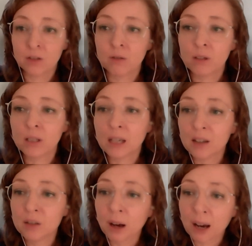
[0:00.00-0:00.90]
So in
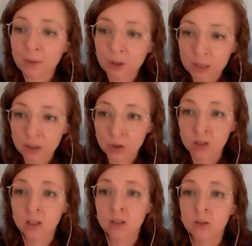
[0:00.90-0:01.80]
case you have a
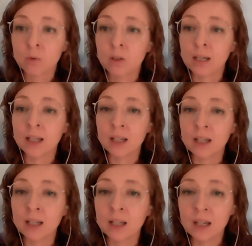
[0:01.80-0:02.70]
question that you would like